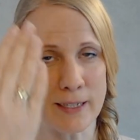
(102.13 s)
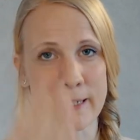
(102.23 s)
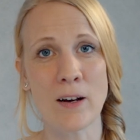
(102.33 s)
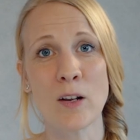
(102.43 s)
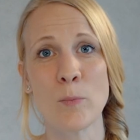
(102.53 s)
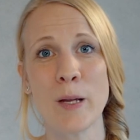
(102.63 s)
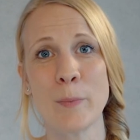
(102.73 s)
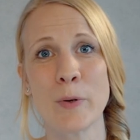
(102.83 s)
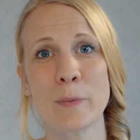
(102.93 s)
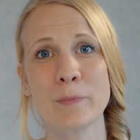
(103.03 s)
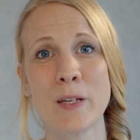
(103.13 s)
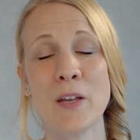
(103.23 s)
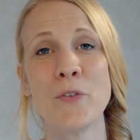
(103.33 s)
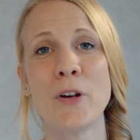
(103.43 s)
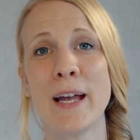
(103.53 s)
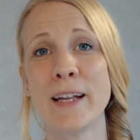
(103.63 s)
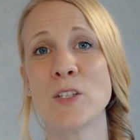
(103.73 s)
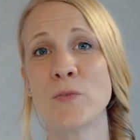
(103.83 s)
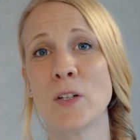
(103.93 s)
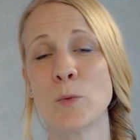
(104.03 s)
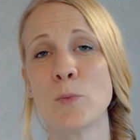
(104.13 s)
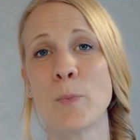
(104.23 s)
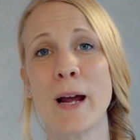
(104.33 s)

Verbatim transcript: and down on paper. If your head is filled with